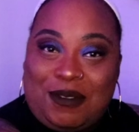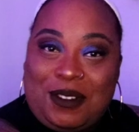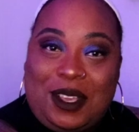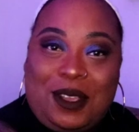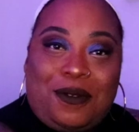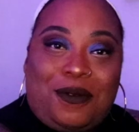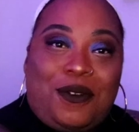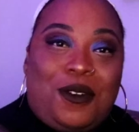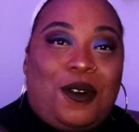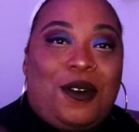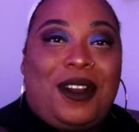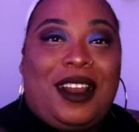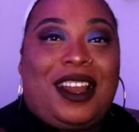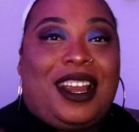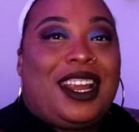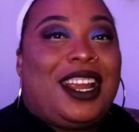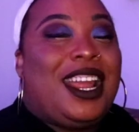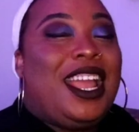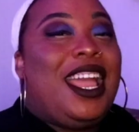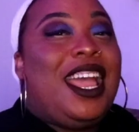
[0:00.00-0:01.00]

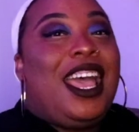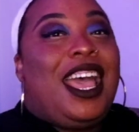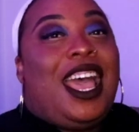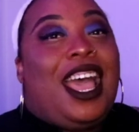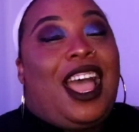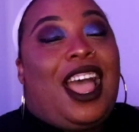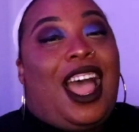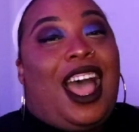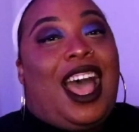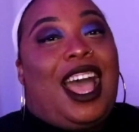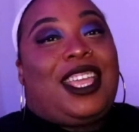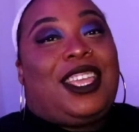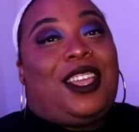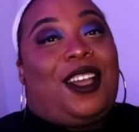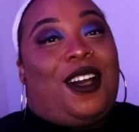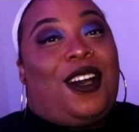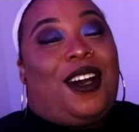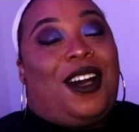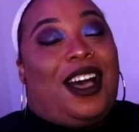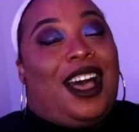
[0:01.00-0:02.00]
twenty-four.
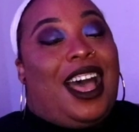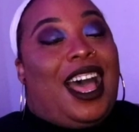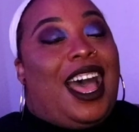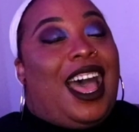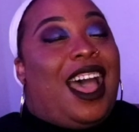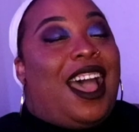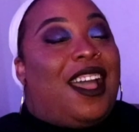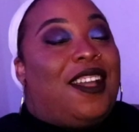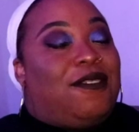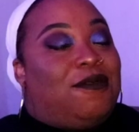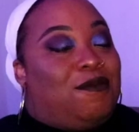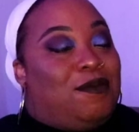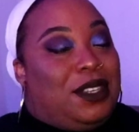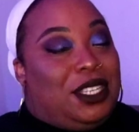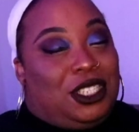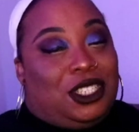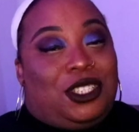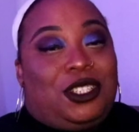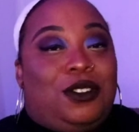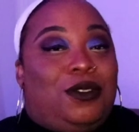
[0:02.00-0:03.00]
Y'all, I
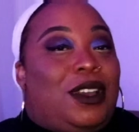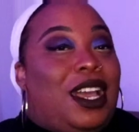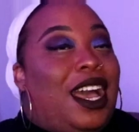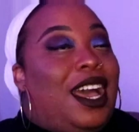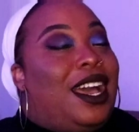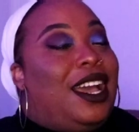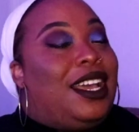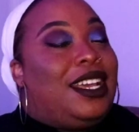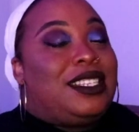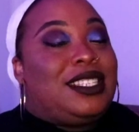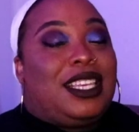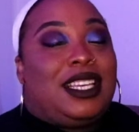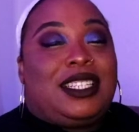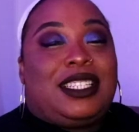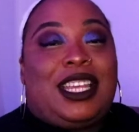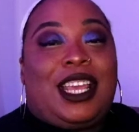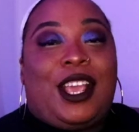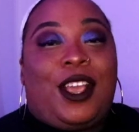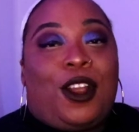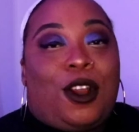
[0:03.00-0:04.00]
missed you guys
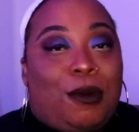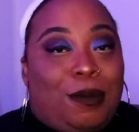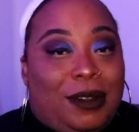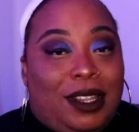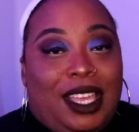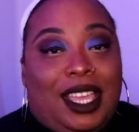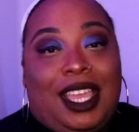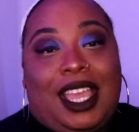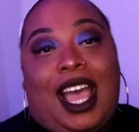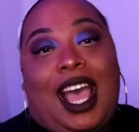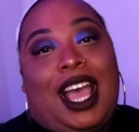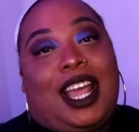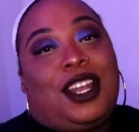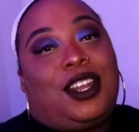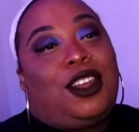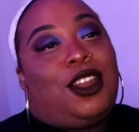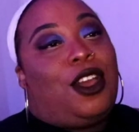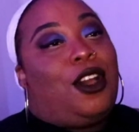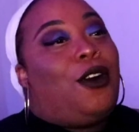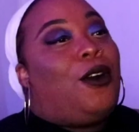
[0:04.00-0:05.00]
terribly. I
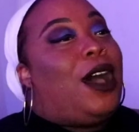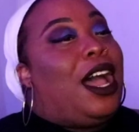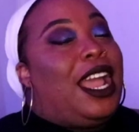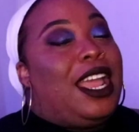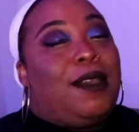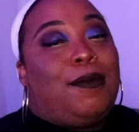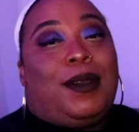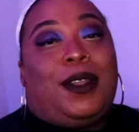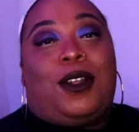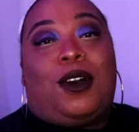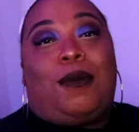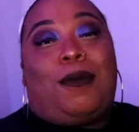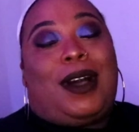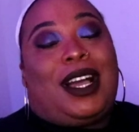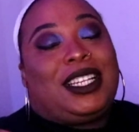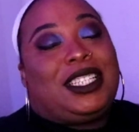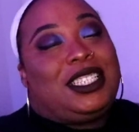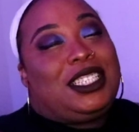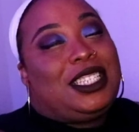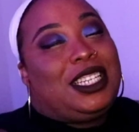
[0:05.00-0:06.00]
know I ain't been on
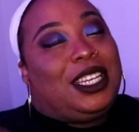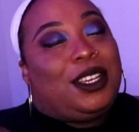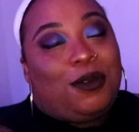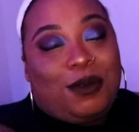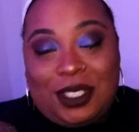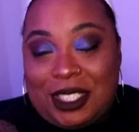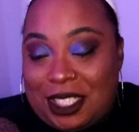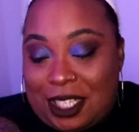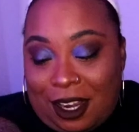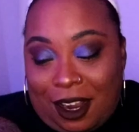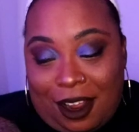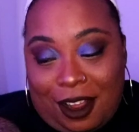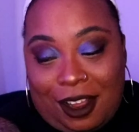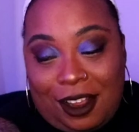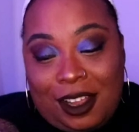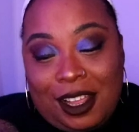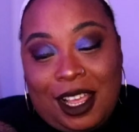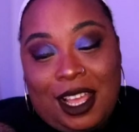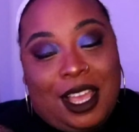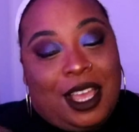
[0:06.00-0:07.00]
my shit with
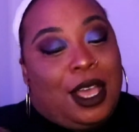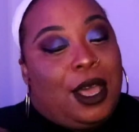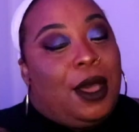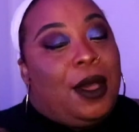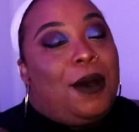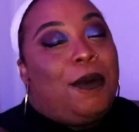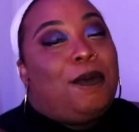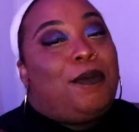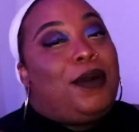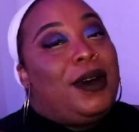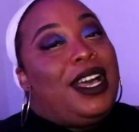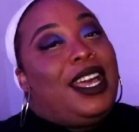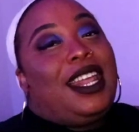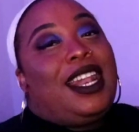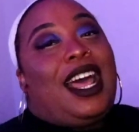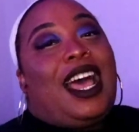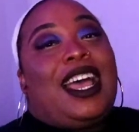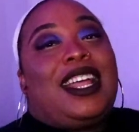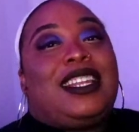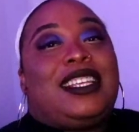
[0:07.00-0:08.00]
y'all,
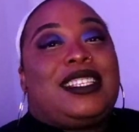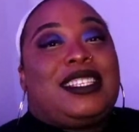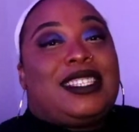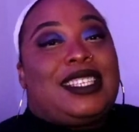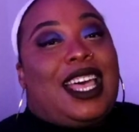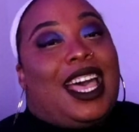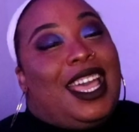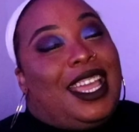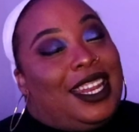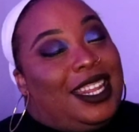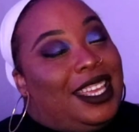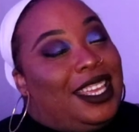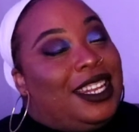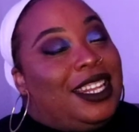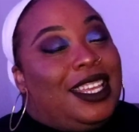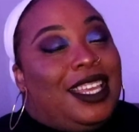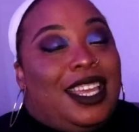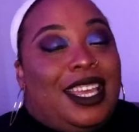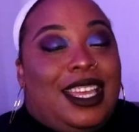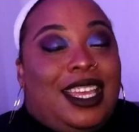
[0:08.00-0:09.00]
but I
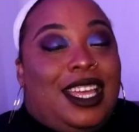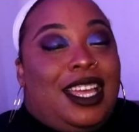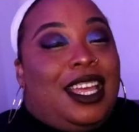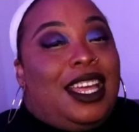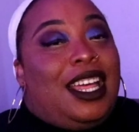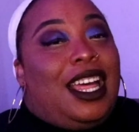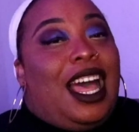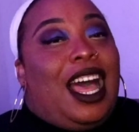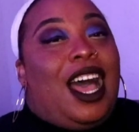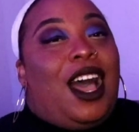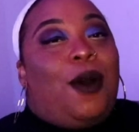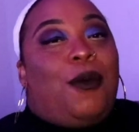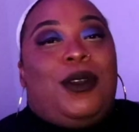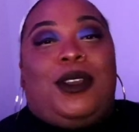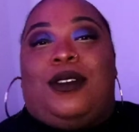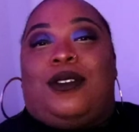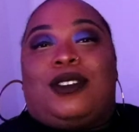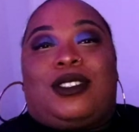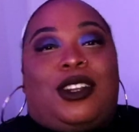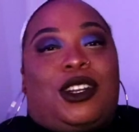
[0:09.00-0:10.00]
decided how
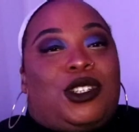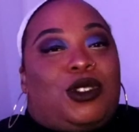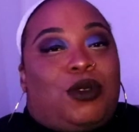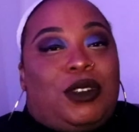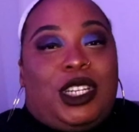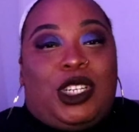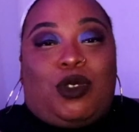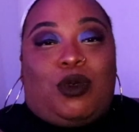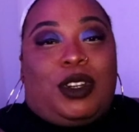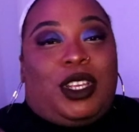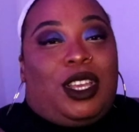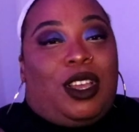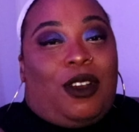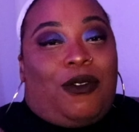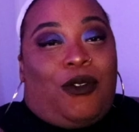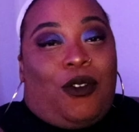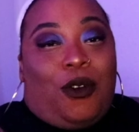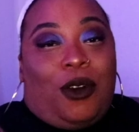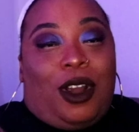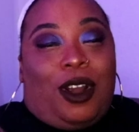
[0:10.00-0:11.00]
we gonna start twenty
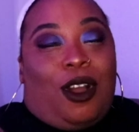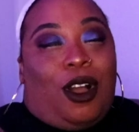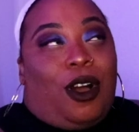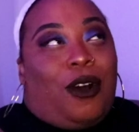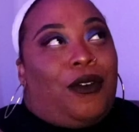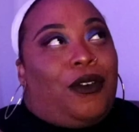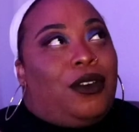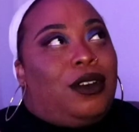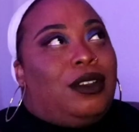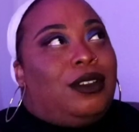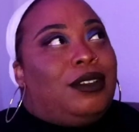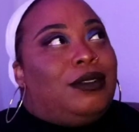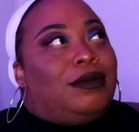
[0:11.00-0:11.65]
twenty-four off,